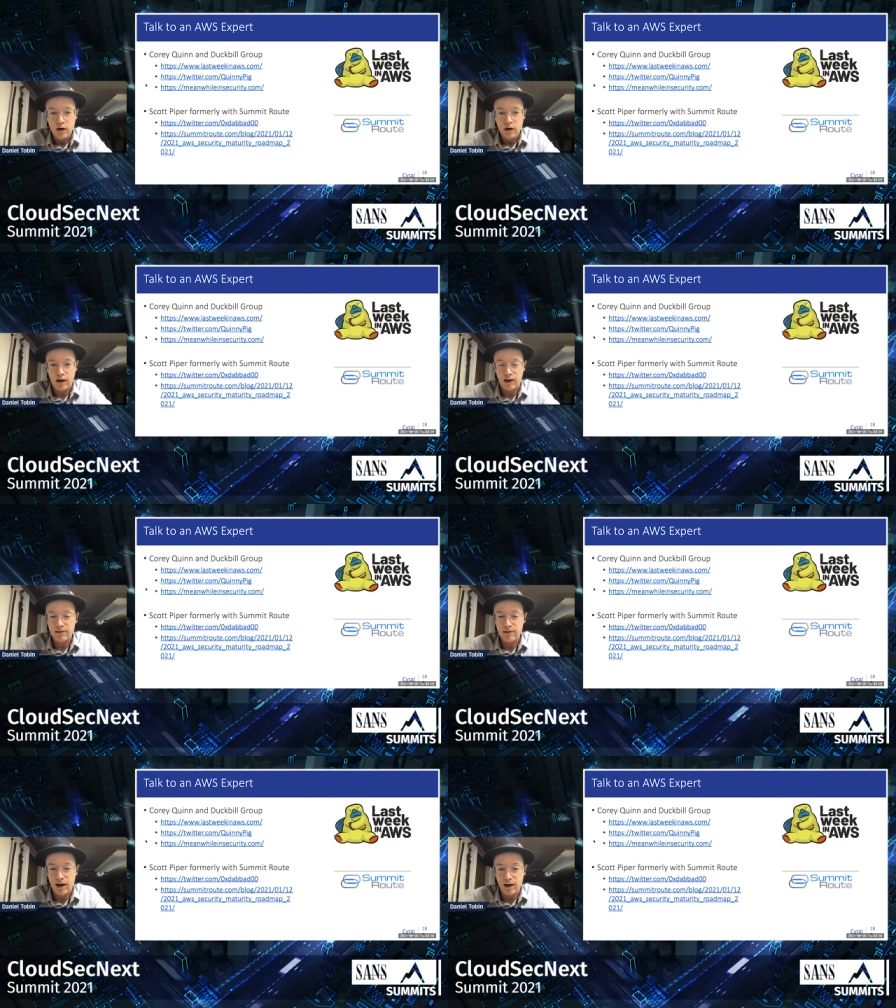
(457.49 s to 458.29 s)
Uh,
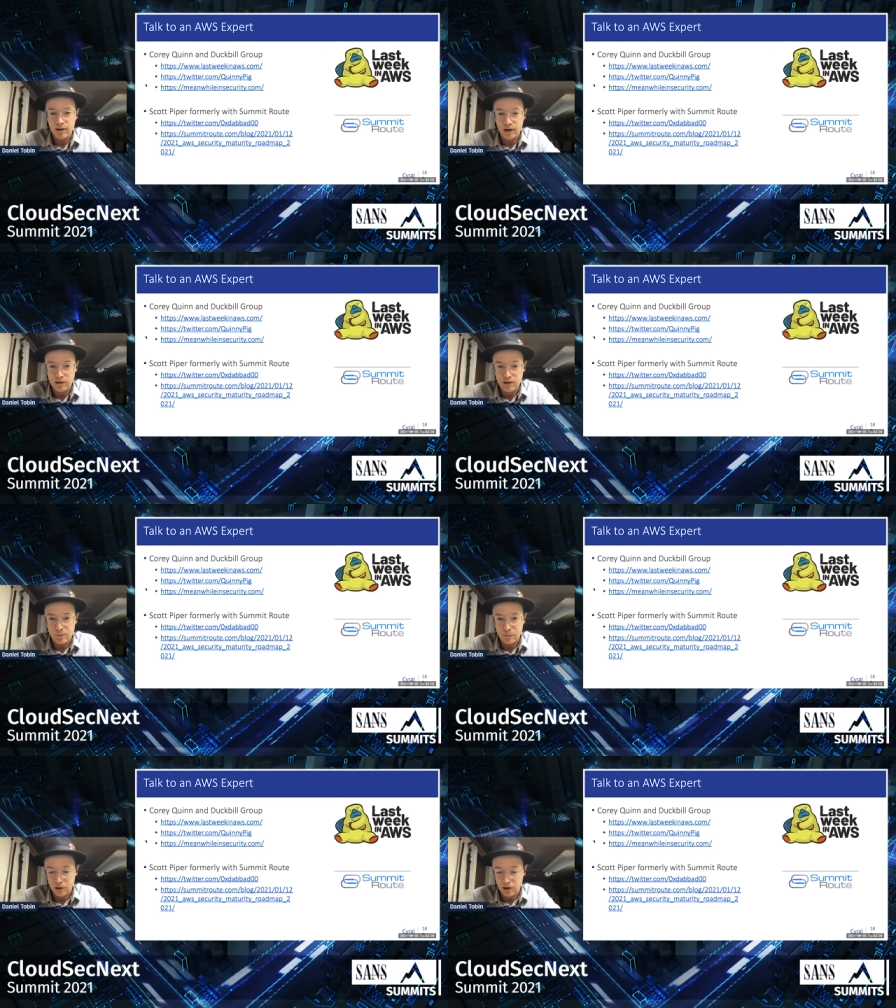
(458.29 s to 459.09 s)
Scott ended
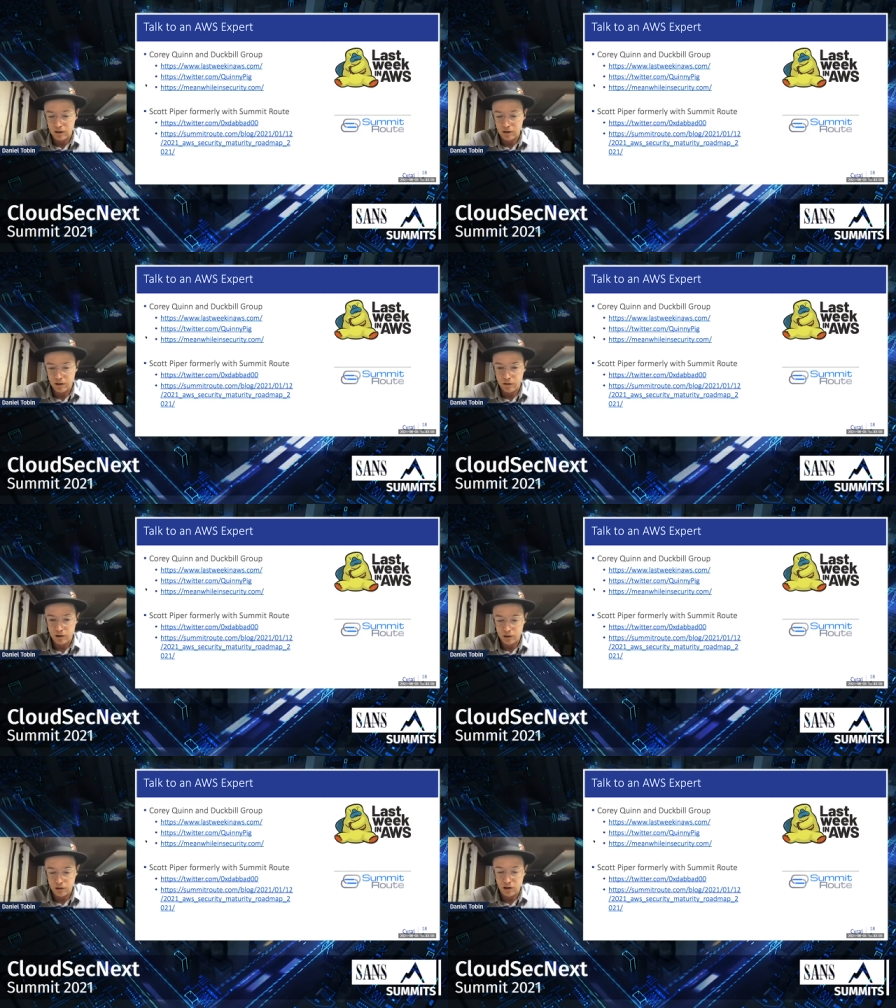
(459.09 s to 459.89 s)
up uh,
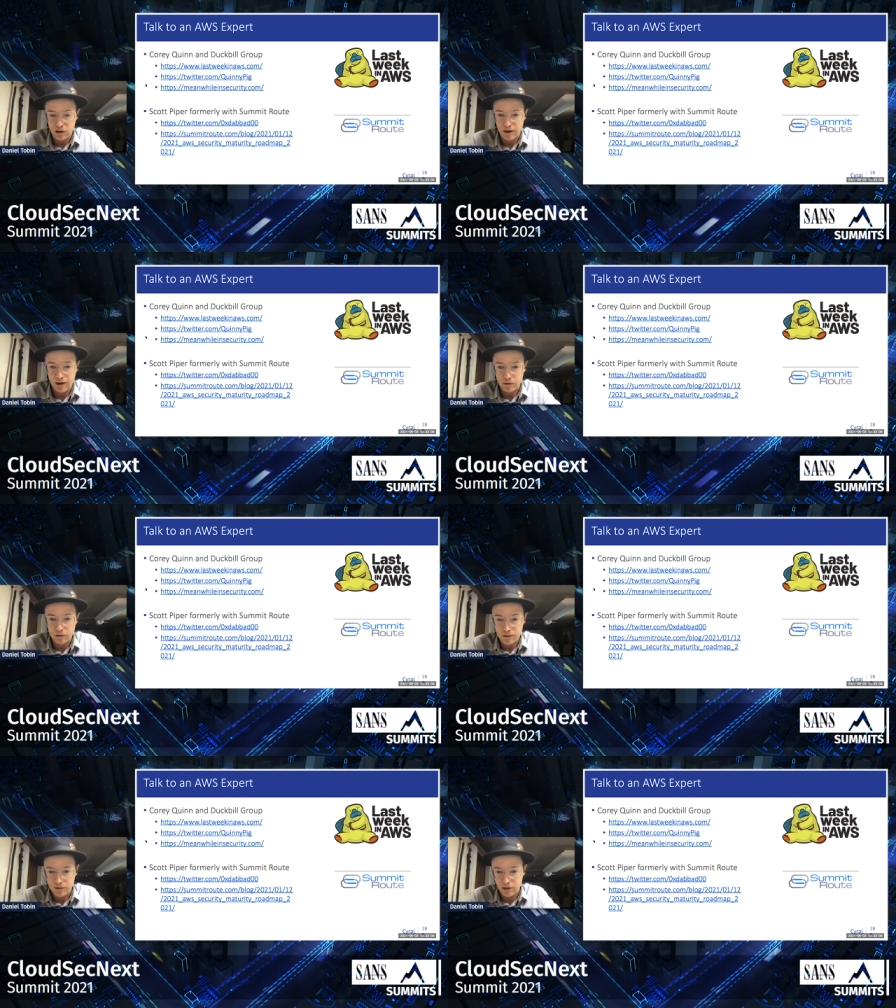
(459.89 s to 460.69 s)
going
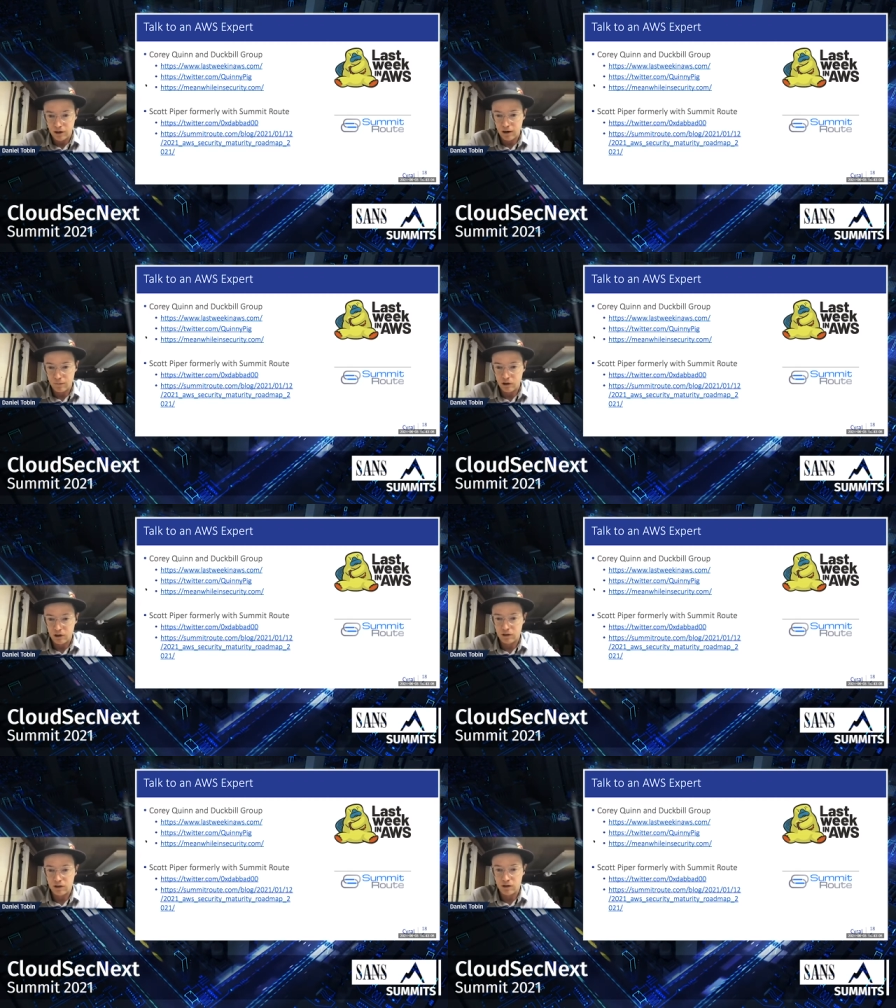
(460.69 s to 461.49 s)
in-house um,
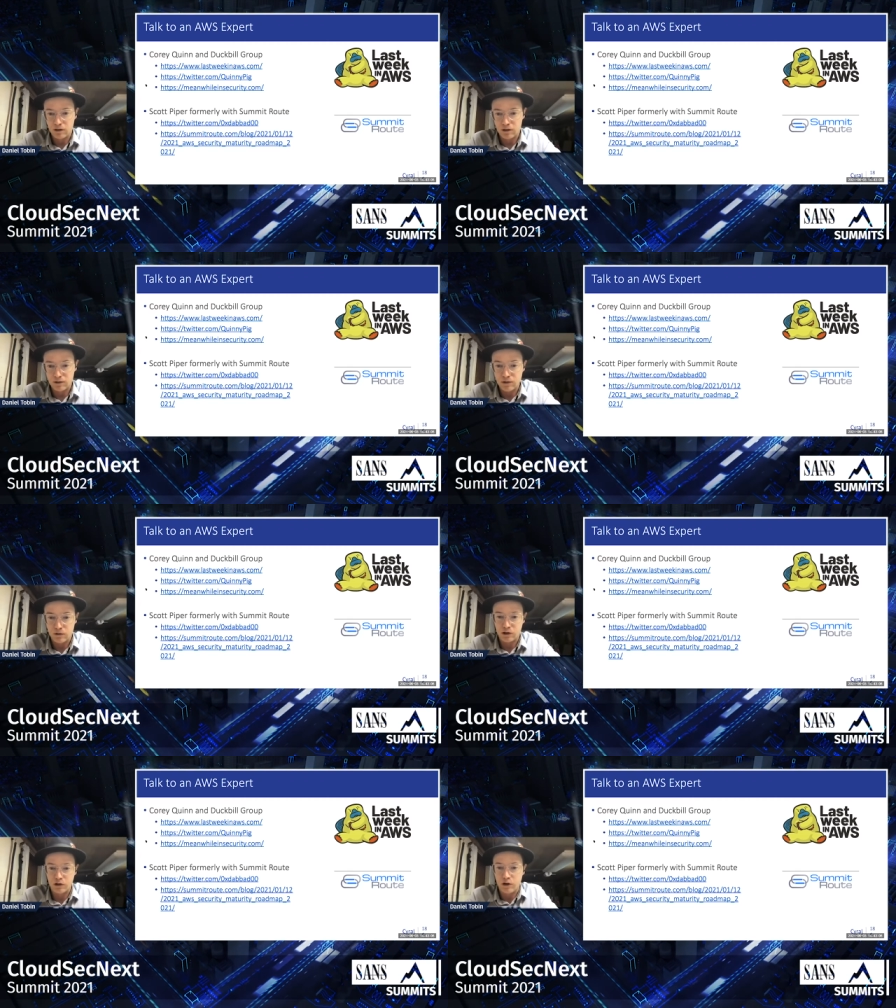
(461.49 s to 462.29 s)
and is
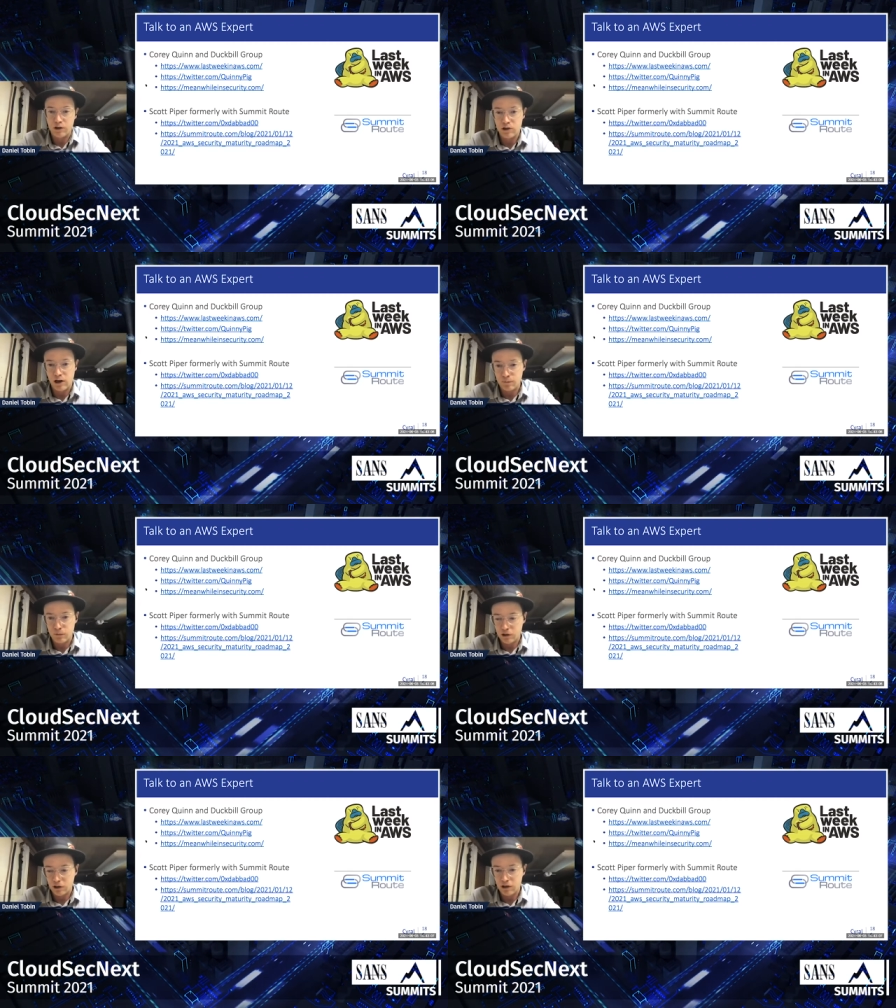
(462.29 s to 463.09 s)
doing a great job
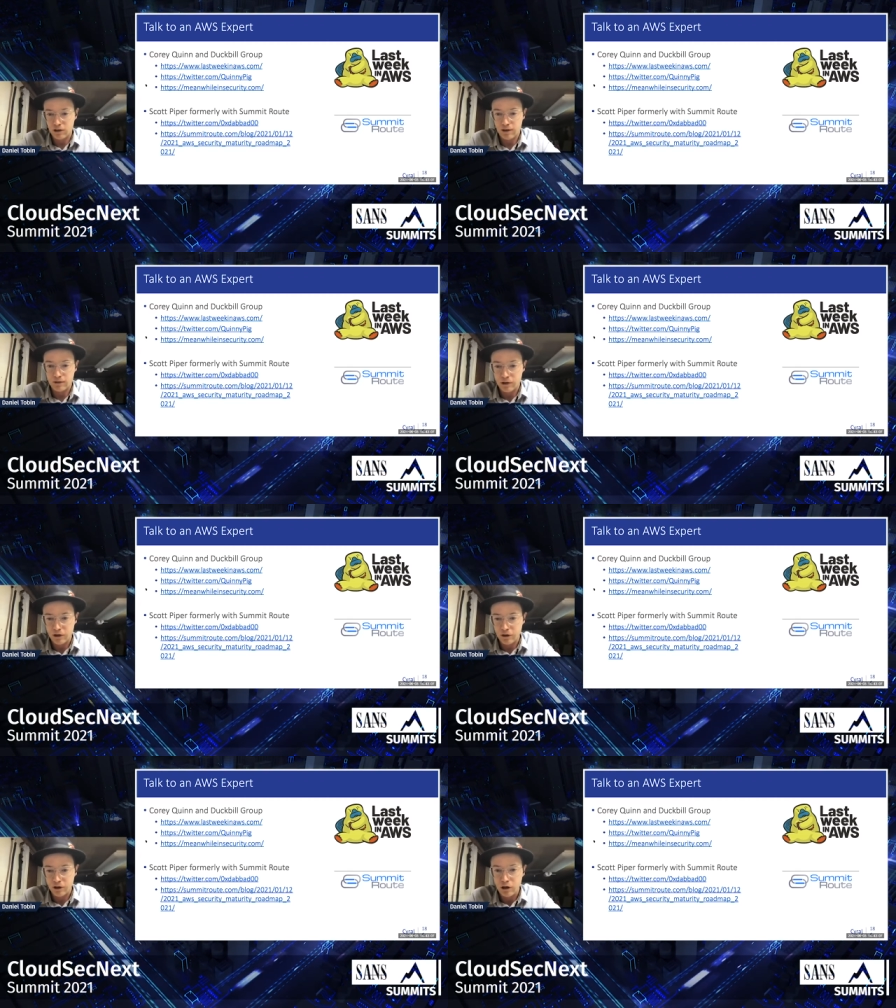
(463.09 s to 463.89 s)
running in-house
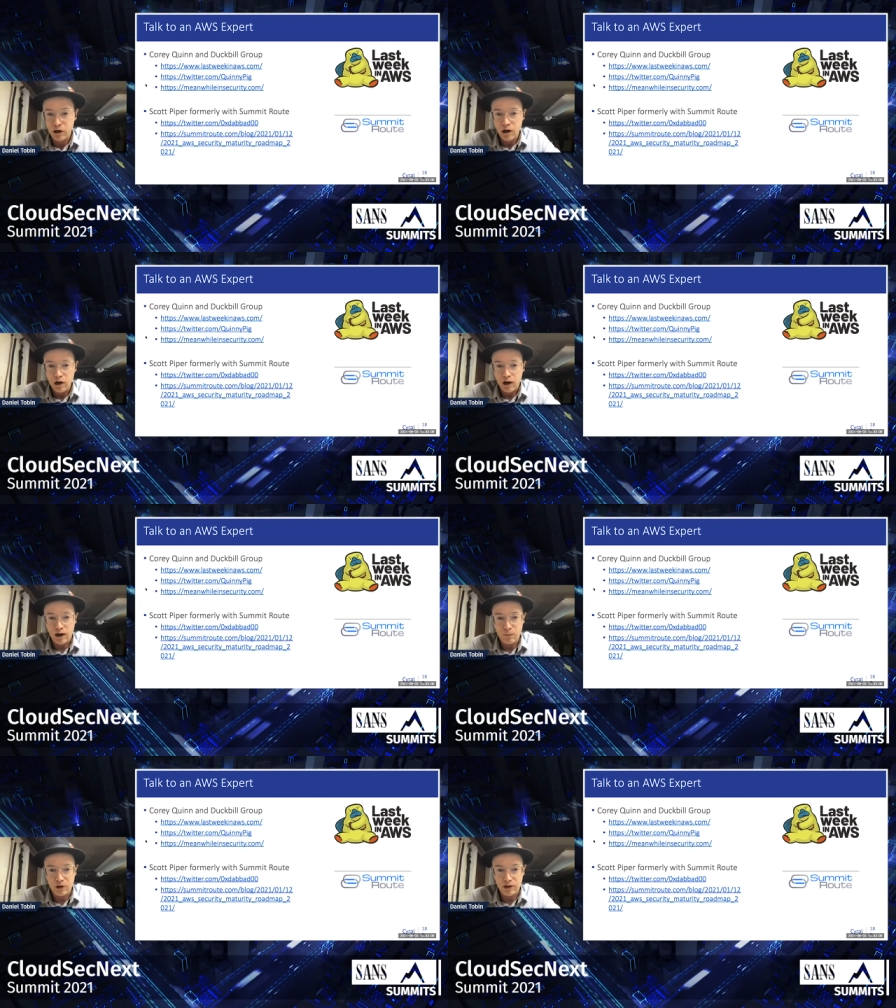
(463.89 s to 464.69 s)
security, uh,
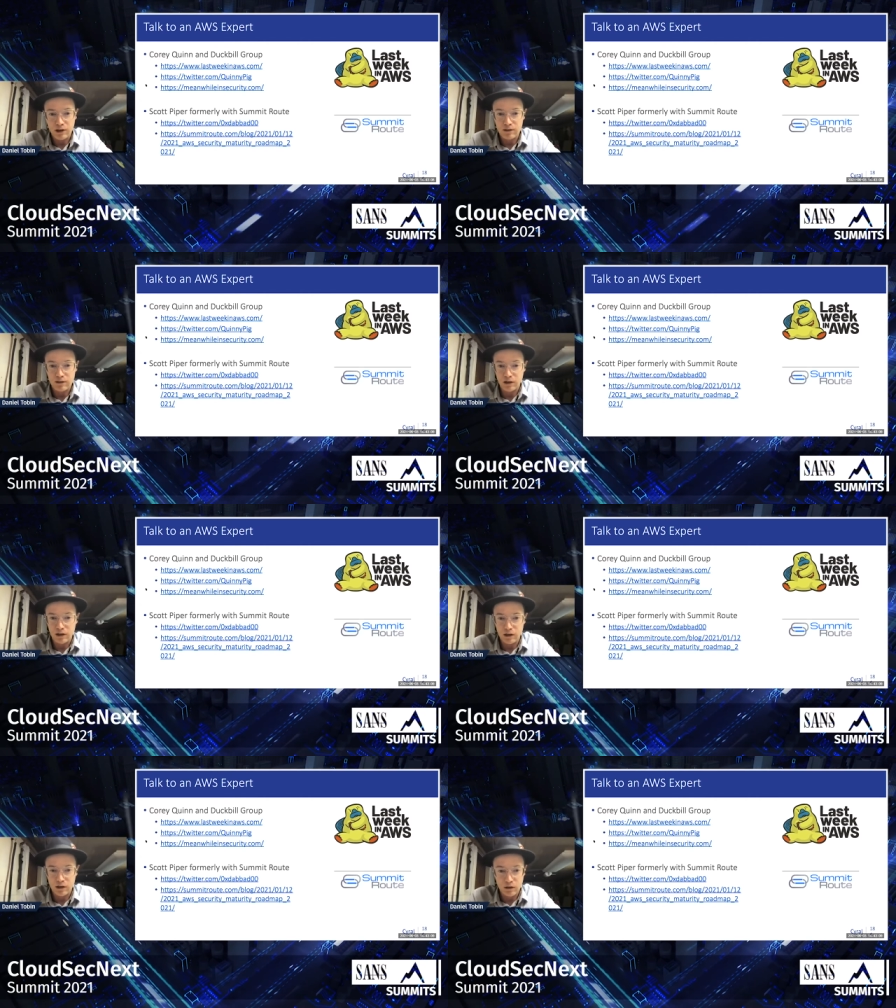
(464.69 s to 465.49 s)
but he
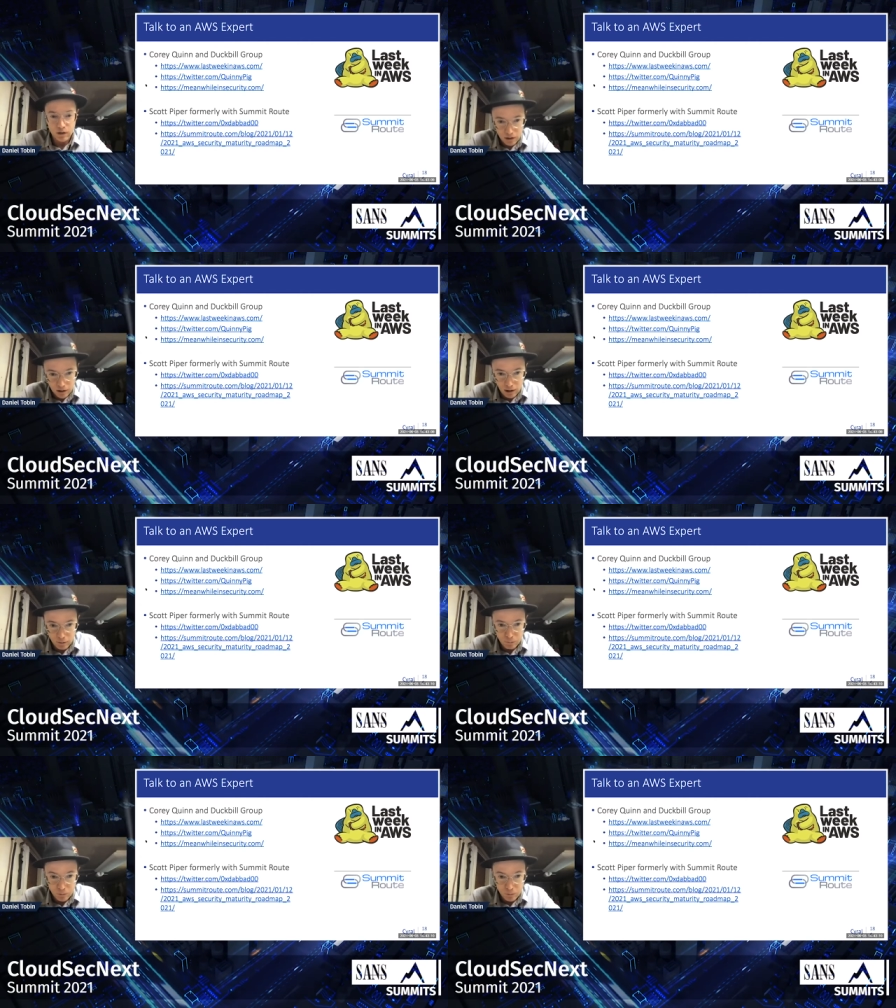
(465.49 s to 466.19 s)
did uh,